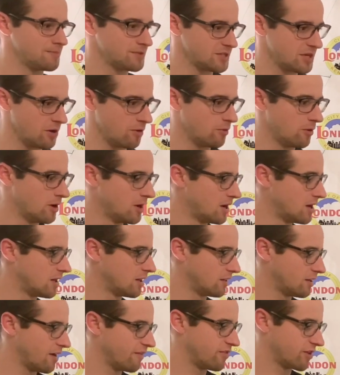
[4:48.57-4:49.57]
So
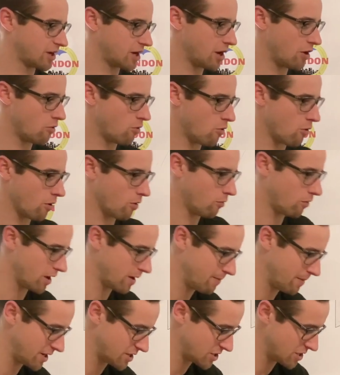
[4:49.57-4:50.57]
love the Cohort, want
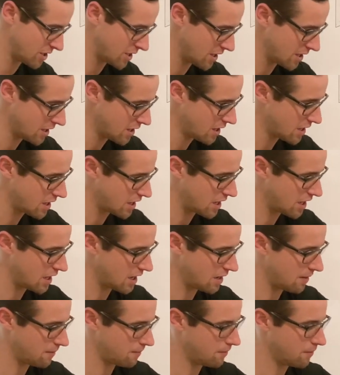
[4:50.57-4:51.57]
to mention it.
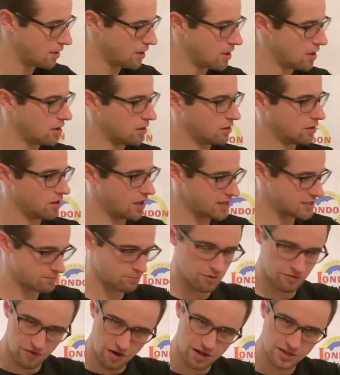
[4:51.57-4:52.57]
Let's
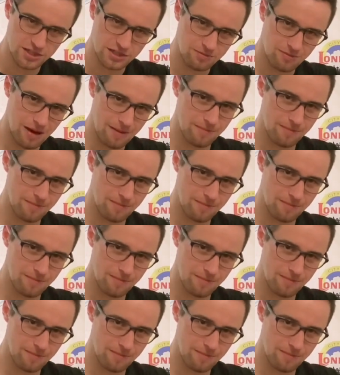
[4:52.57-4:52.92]
move on to my